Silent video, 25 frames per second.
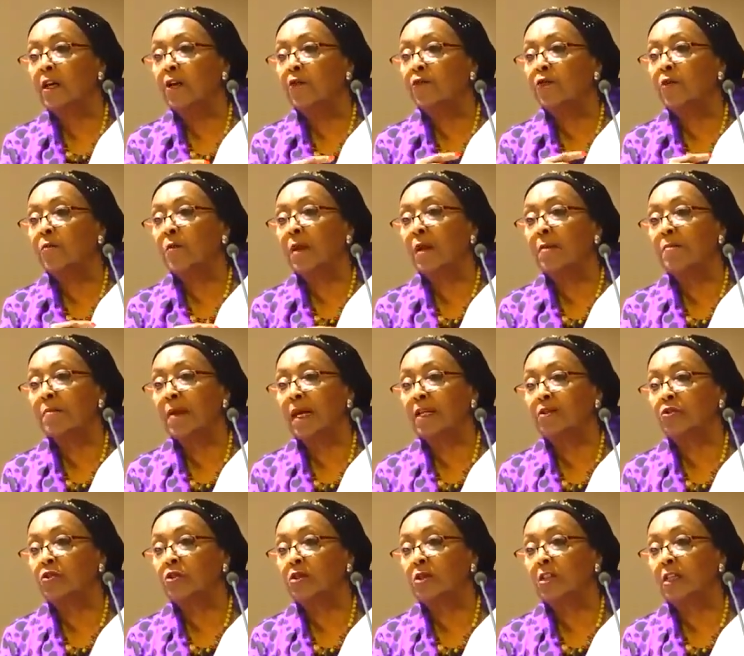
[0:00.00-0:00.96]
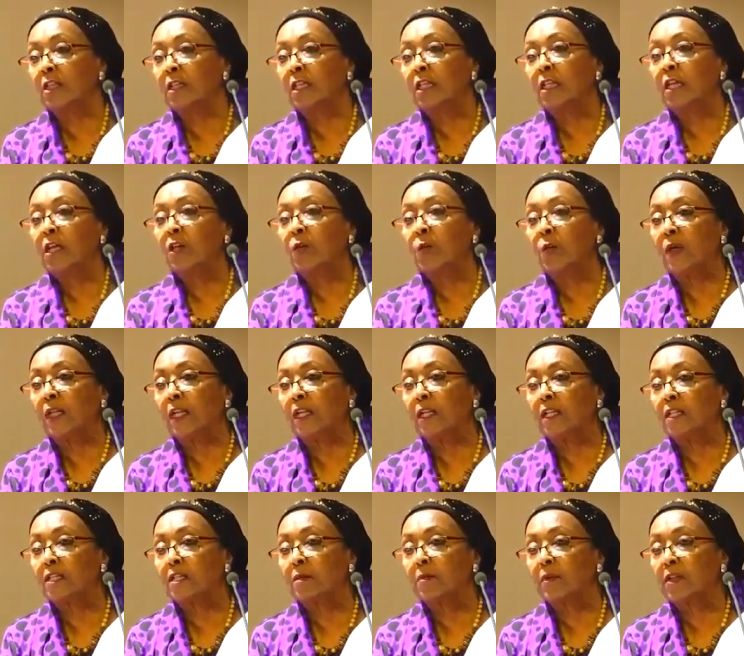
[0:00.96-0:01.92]
from Her Majesty Queen
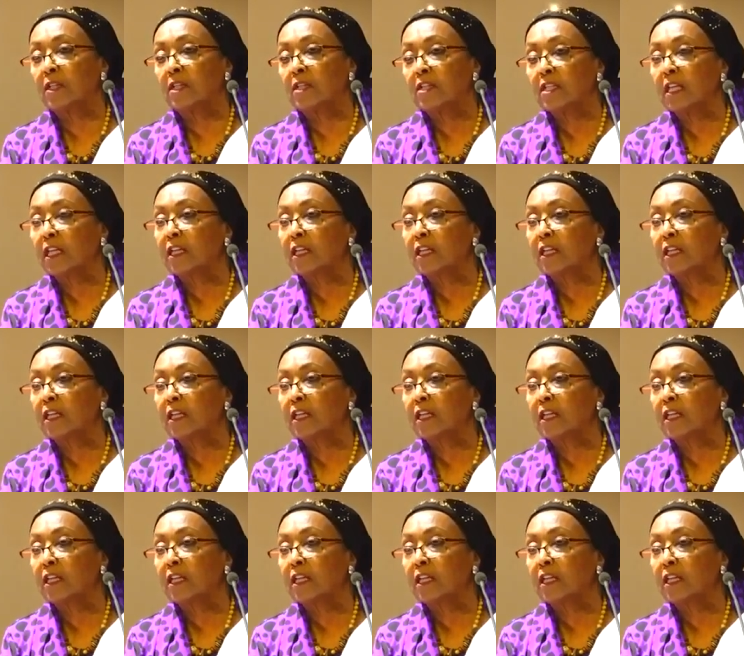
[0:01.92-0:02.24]
Elizabeth